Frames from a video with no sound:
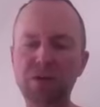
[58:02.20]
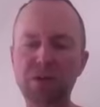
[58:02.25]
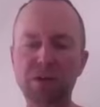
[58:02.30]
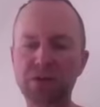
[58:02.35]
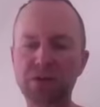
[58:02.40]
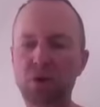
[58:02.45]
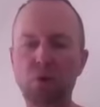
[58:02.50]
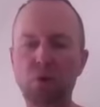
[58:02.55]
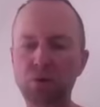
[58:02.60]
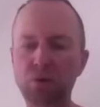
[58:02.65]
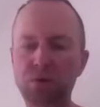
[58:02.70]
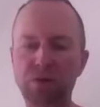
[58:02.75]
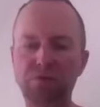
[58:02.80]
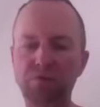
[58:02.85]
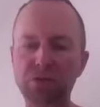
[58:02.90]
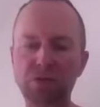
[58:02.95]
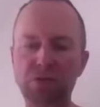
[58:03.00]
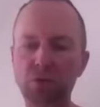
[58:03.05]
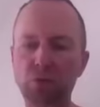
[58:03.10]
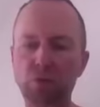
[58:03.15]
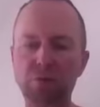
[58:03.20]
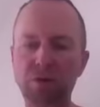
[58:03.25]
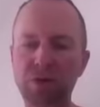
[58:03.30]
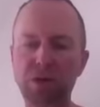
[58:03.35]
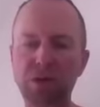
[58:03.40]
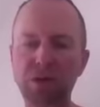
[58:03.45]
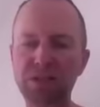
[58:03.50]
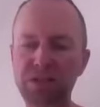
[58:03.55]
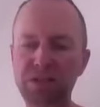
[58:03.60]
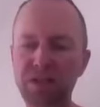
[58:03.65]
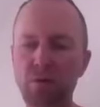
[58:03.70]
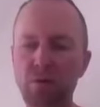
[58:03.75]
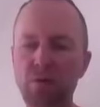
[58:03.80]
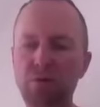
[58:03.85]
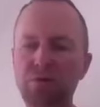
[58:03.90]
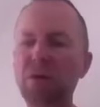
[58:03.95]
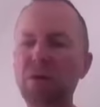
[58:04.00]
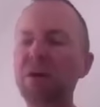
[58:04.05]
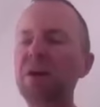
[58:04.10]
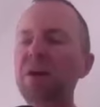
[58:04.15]
That's a whole different story in
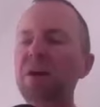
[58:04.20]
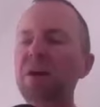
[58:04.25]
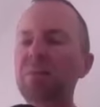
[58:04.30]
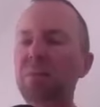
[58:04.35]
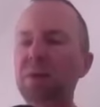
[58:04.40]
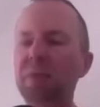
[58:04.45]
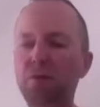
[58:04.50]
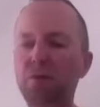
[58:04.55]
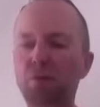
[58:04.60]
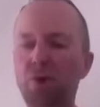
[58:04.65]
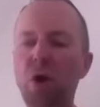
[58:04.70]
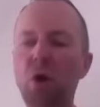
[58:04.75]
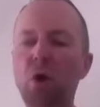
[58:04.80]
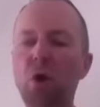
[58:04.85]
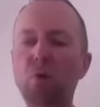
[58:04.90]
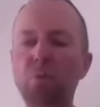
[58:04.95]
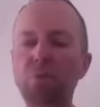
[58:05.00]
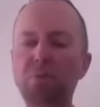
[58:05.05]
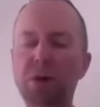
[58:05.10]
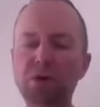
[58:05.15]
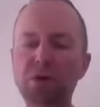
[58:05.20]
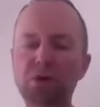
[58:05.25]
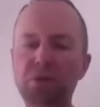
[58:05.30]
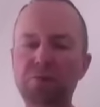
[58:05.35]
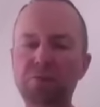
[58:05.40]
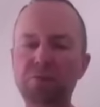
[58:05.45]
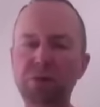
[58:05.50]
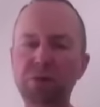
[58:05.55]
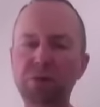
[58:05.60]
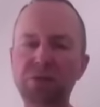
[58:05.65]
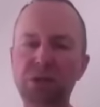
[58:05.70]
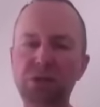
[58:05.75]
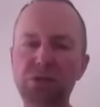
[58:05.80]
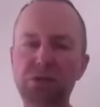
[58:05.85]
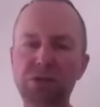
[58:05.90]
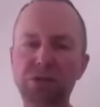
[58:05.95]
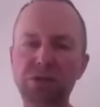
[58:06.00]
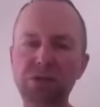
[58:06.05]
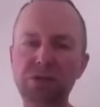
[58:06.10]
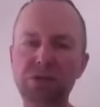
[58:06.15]
itself. But there were a whole bunch of
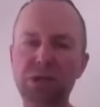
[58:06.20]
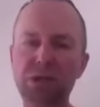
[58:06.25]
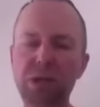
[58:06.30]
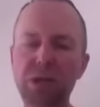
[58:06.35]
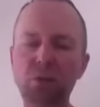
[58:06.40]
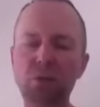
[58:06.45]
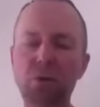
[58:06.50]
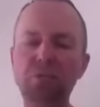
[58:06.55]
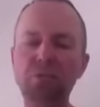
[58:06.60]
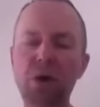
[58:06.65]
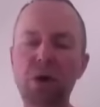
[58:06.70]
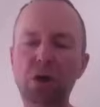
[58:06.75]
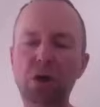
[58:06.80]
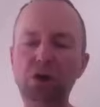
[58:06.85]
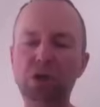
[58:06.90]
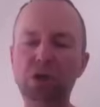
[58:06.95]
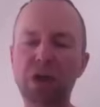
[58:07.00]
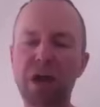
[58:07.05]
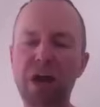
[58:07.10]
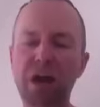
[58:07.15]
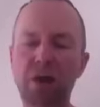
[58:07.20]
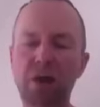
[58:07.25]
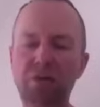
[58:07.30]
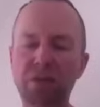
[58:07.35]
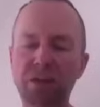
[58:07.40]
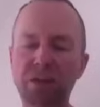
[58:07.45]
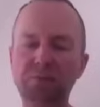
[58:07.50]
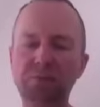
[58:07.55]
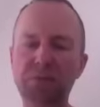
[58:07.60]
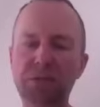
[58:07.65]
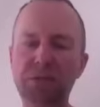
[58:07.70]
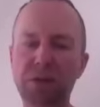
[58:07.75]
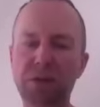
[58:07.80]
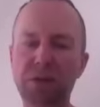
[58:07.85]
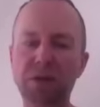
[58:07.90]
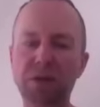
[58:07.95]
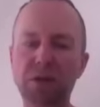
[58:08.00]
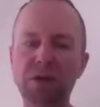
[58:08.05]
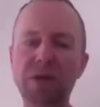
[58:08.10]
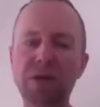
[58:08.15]
musicians who emerged out of this
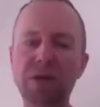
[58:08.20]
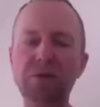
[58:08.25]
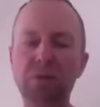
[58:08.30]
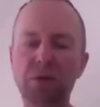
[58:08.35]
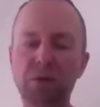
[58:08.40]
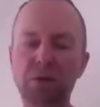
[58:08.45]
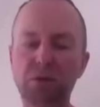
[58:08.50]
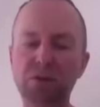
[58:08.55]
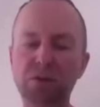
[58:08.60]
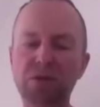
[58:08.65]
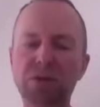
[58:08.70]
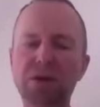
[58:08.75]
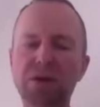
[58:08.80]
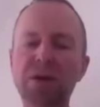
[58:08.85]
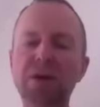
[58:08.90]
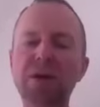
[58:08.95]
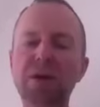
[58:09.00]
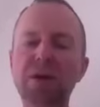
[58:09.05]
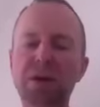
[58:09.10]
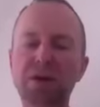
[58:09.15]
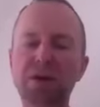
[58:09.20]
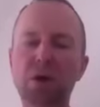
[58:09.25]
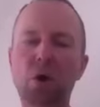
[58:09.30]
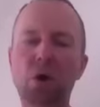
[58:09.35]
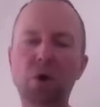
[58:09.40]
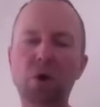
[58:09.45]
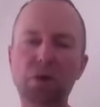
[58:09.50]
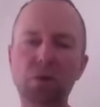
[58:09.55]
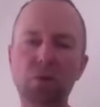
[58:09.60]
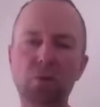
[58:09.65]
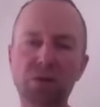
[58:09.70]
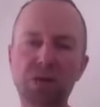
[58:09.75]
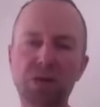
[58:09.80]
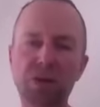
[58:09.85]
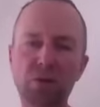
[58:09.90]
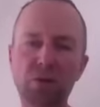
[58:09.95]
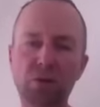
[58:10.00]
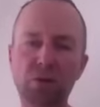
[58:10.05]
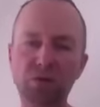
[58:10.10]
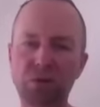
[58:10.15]
particular neighborhood in the Hollywood
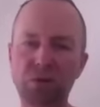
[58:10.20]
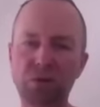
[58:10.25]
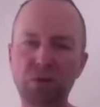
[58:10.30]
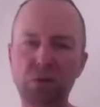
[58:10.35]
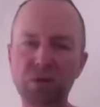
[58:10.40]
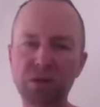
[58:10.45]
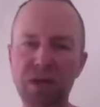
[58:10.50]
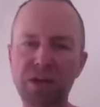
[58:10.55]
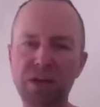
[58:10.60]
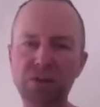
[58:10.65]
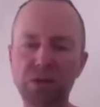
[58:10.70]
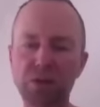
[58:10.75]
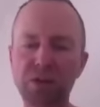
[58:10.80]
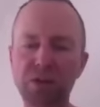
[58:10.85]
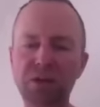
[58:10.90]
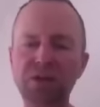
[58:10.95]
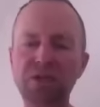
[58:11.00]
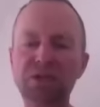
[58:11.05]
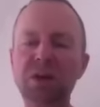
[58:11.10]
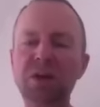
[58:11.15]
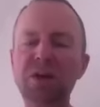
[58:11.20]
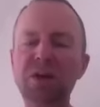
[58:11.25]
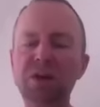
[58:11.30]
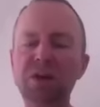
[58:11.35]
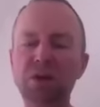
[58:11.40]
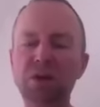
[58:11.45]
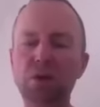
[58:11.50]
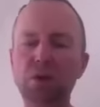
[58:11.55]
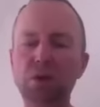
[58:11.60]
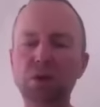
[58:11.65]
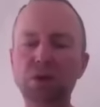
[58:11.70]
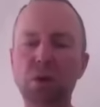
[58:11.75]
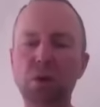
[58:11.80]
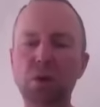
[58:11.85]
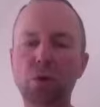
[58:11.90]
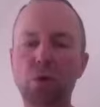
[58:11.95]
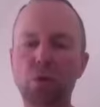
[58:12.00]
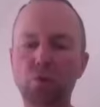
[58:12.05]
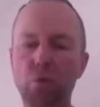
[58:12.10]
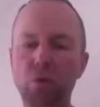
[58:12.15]
Hills of Los Angeles, known as
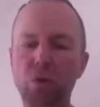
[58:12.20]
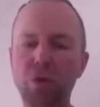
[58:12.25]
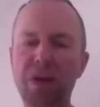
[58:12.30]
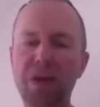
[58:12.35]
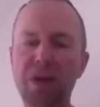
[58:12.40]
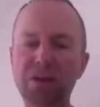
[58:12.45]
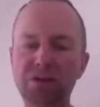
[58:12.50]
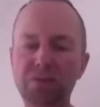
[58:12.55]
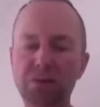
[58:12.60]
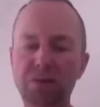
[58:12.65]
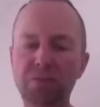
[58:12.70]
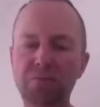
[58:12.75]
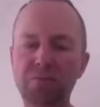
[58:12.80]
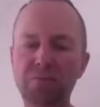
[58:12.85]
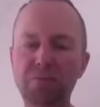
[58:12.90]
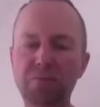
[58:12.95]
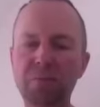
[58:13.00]
Laurel Canyon.